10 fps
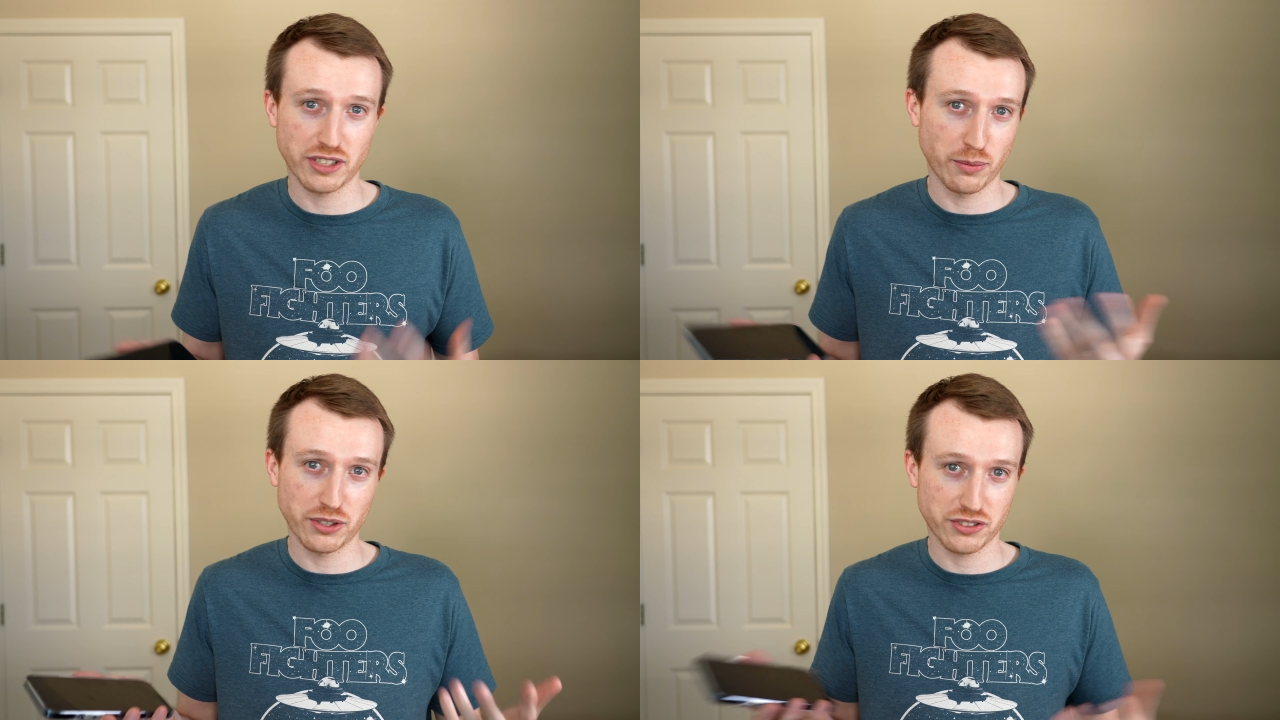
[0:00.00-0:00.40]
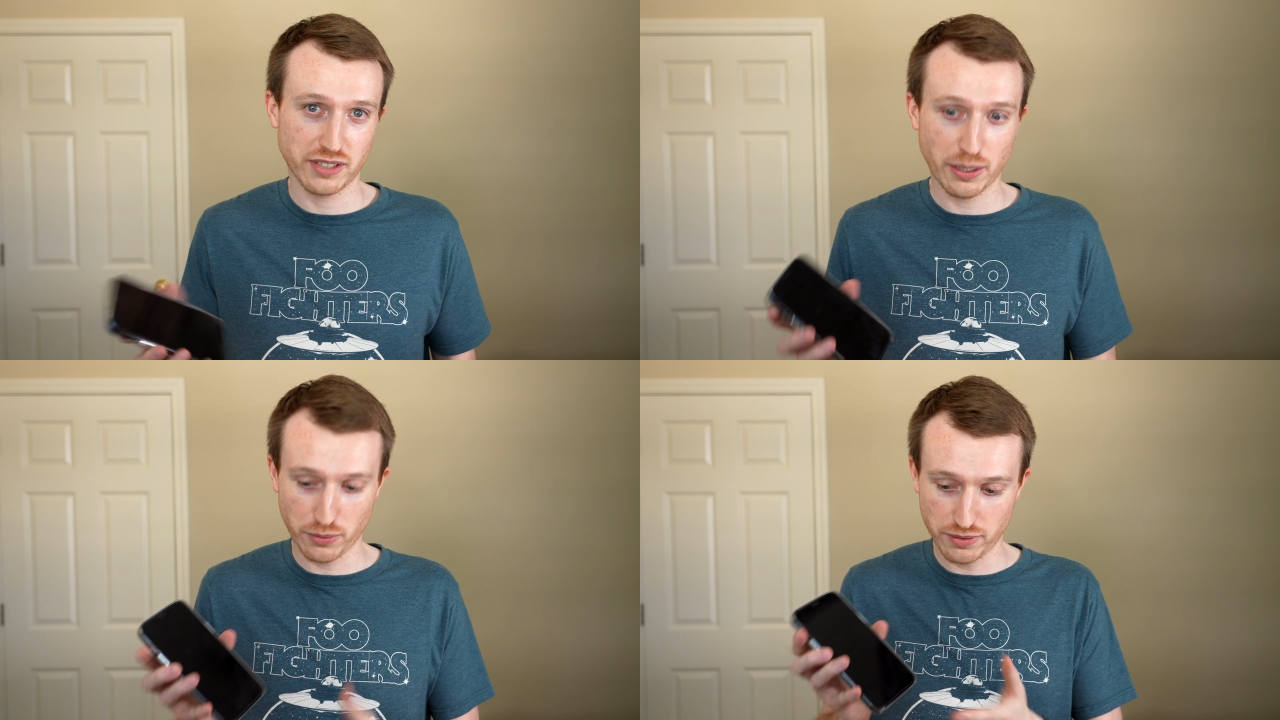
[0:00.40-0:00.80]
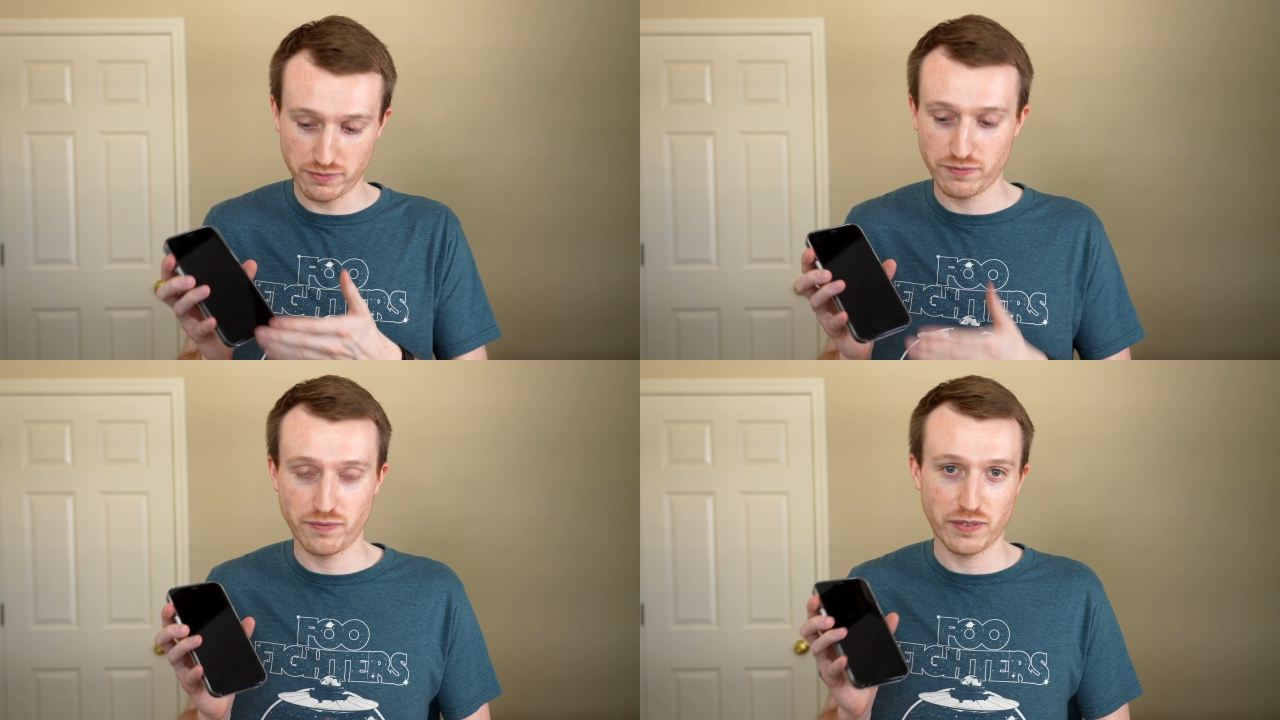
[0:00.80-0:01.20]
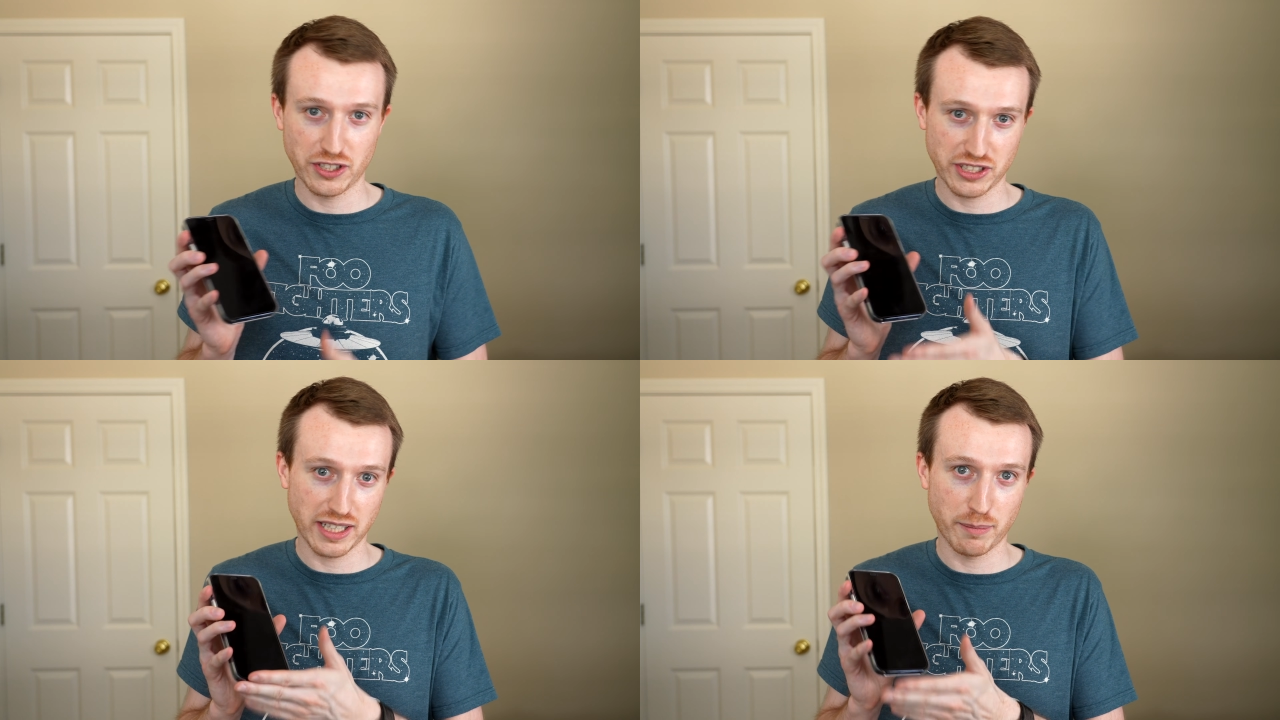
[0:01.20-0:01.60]
I wish they would
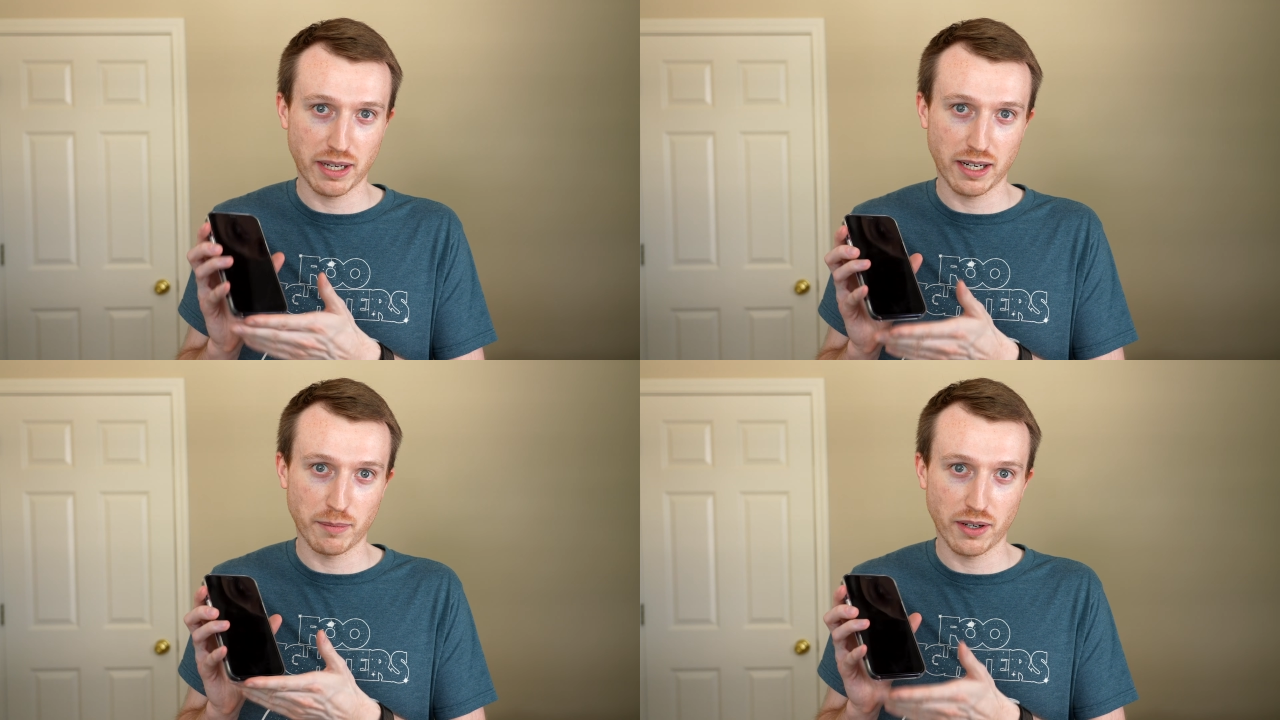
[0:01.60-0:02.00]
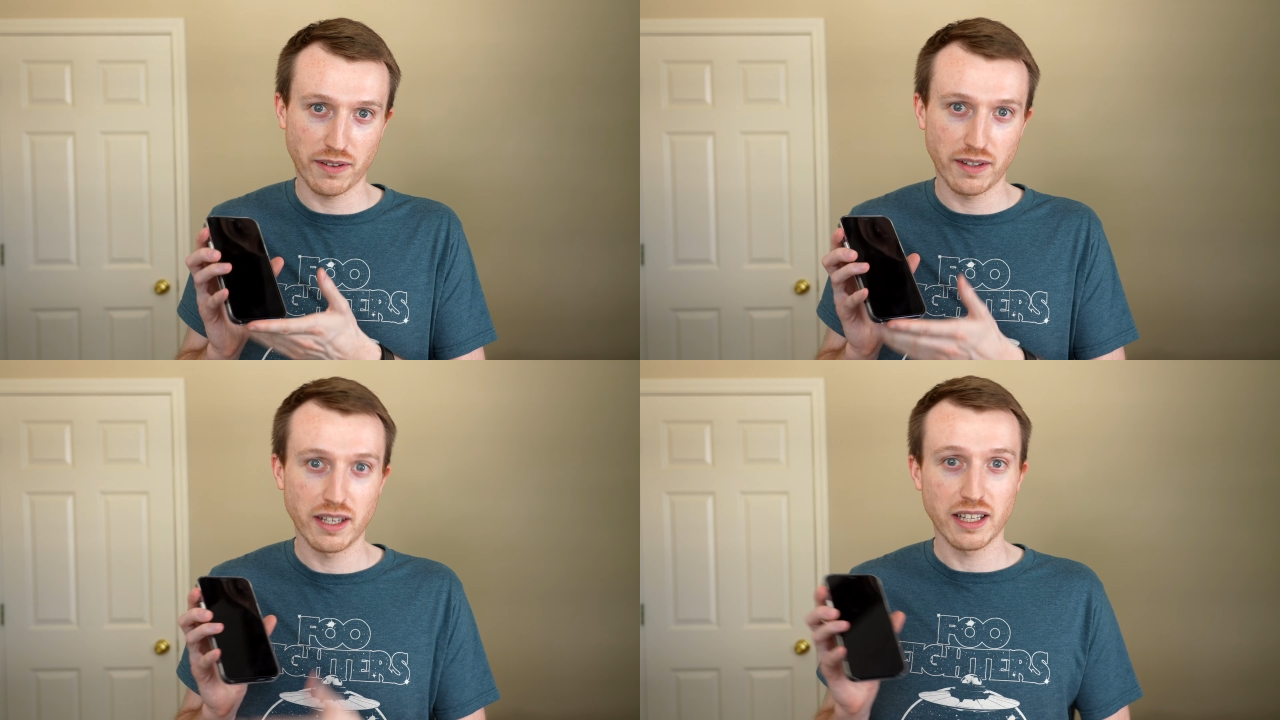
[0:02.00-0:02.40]
finish out the bottom on